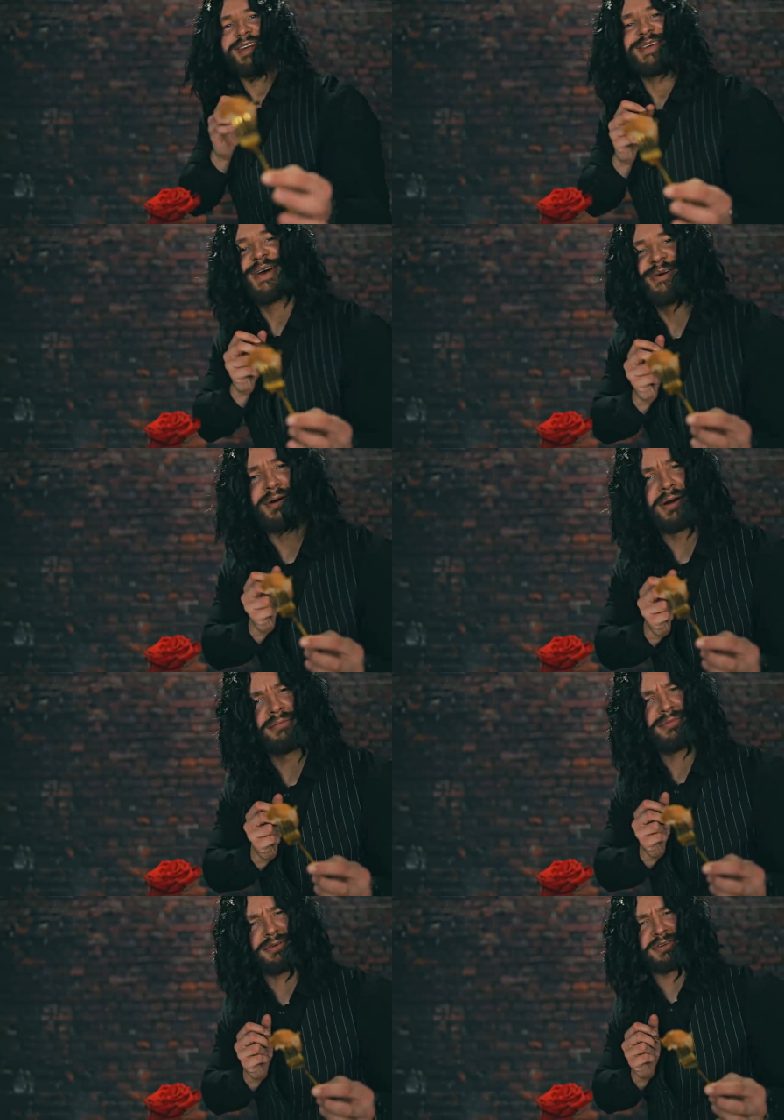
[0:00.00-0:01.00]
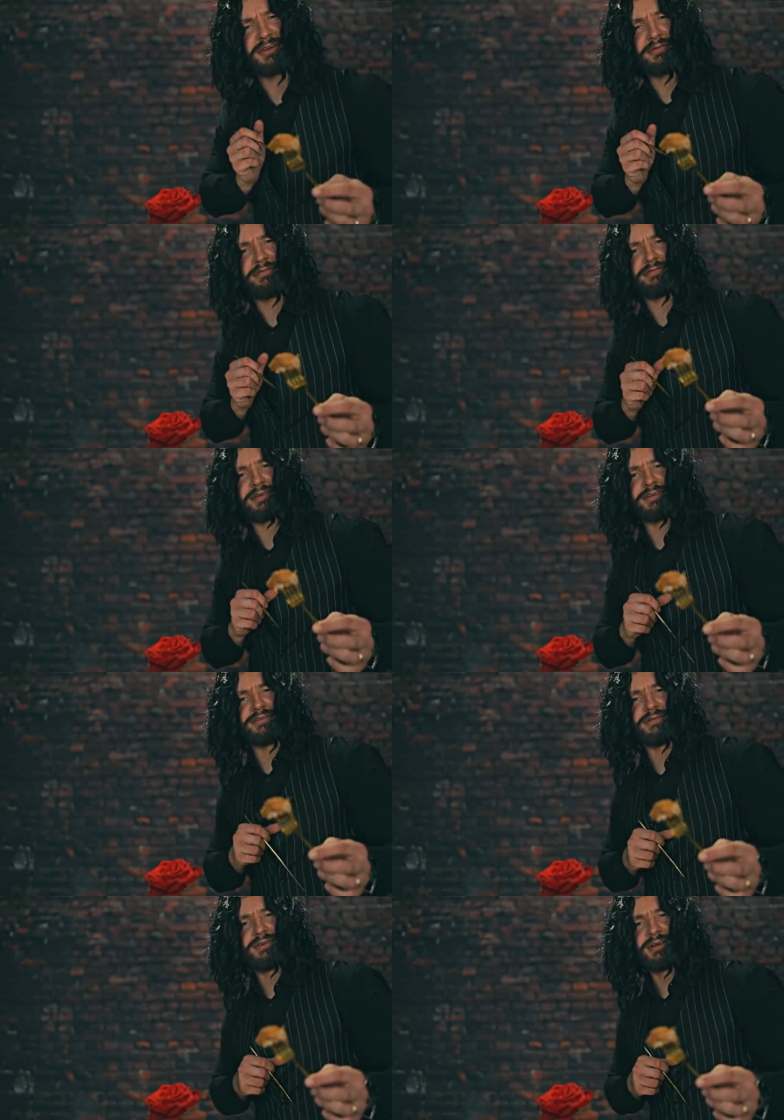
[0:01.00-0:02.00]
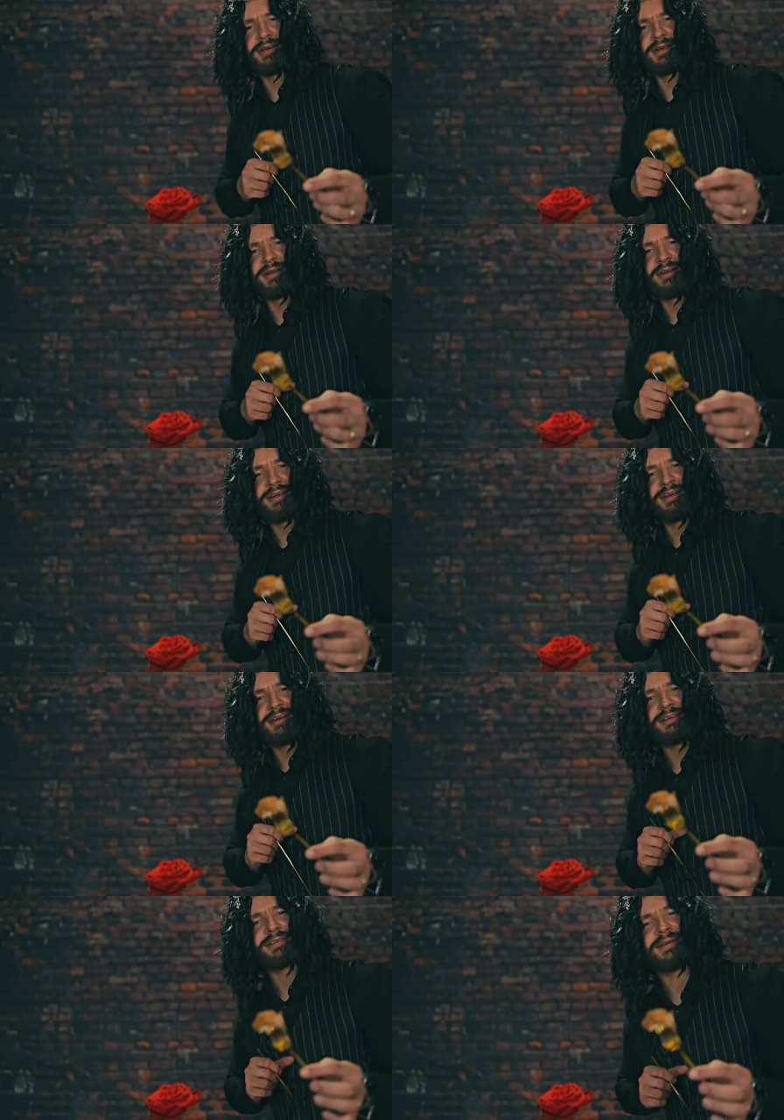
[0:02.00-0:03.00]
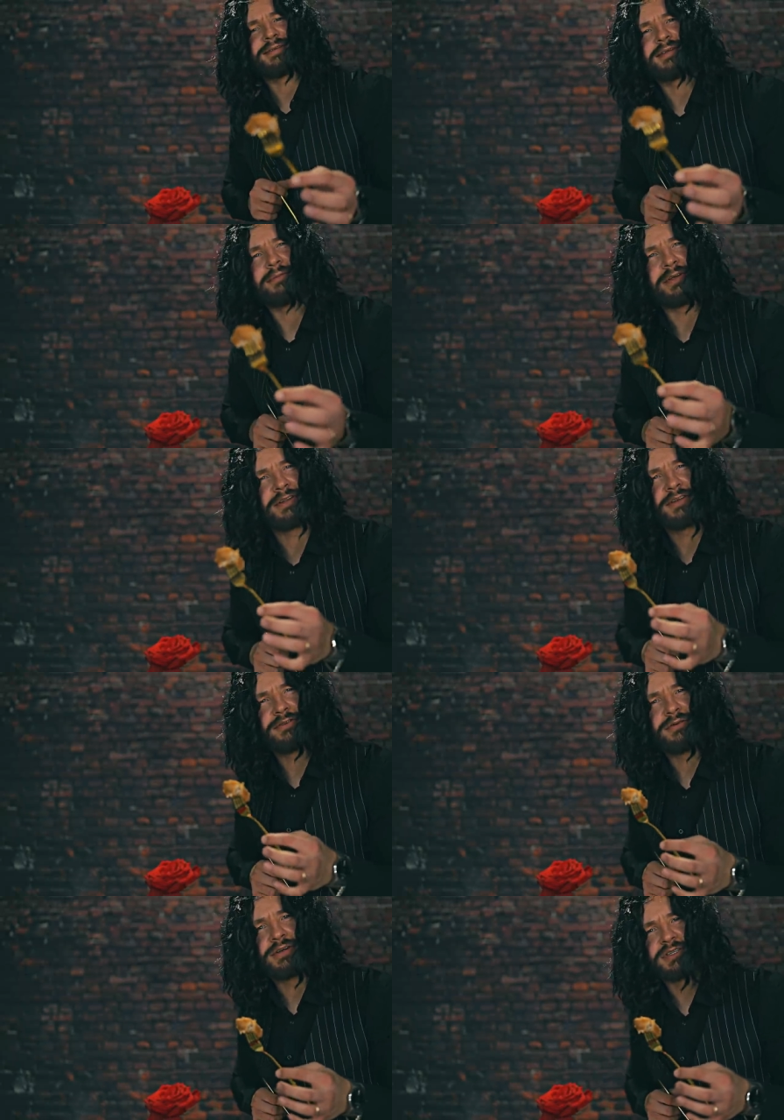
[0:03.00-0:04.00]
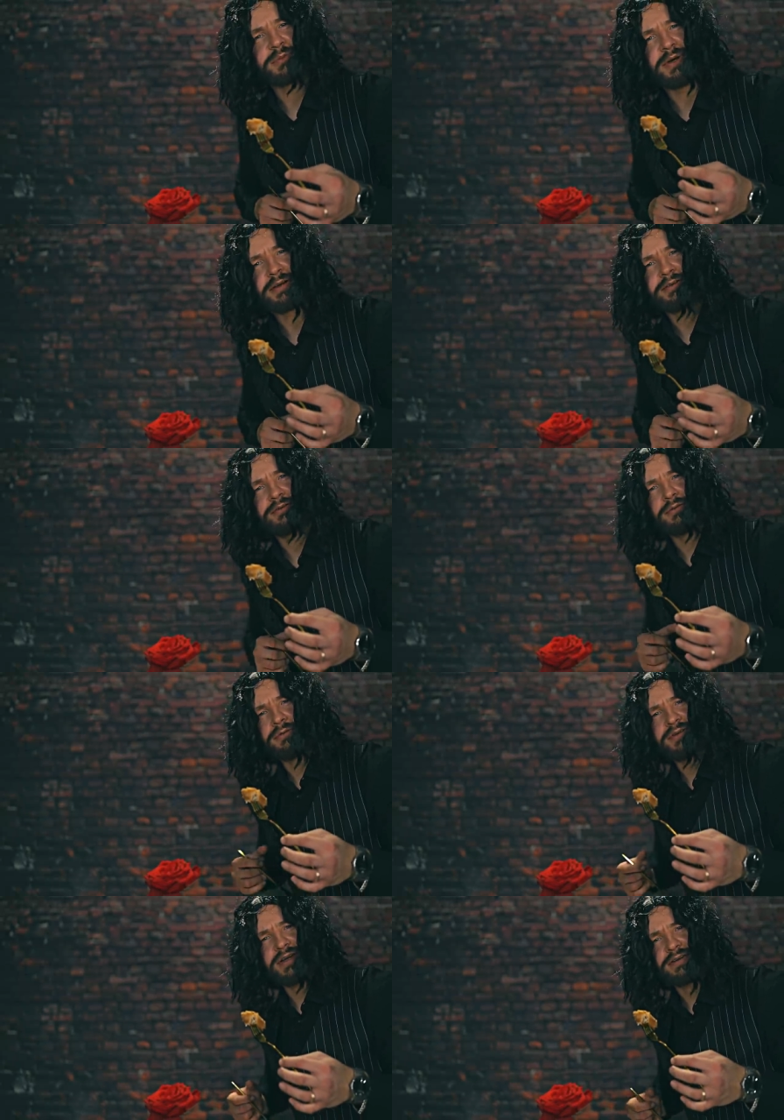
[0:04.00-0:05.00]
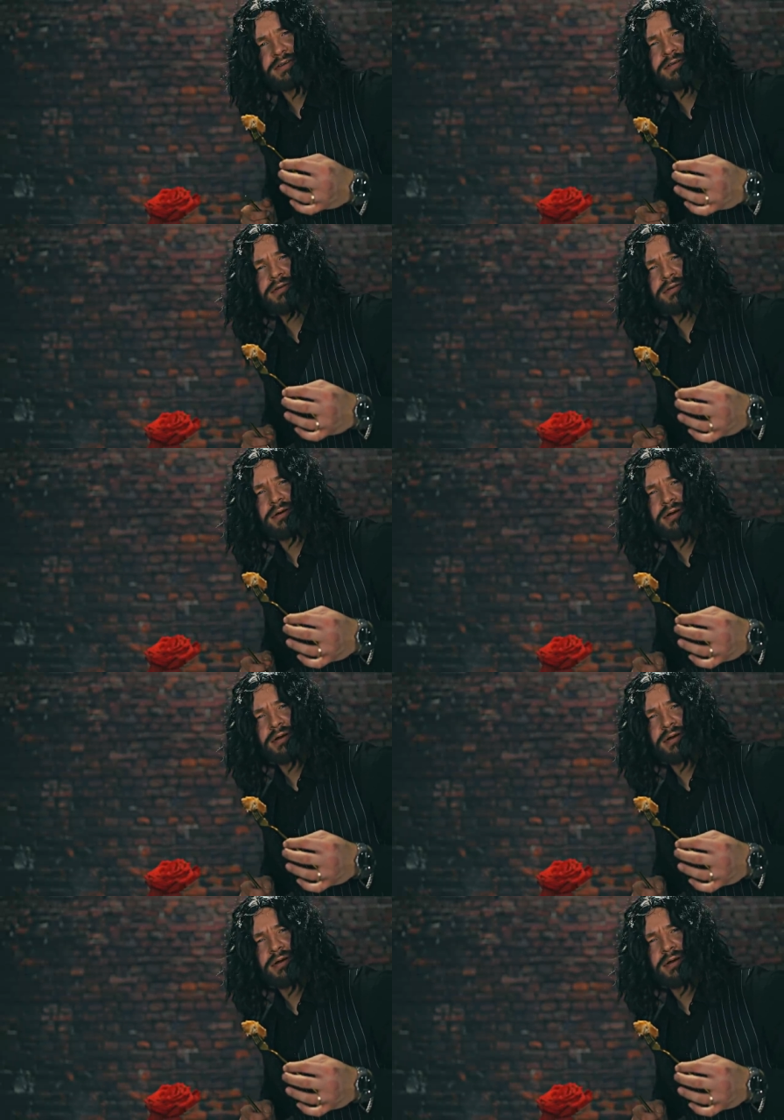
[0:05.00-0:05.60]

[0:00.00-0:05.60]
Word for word: No, I'm not going to feed you. Is that something that you would expect your date to do?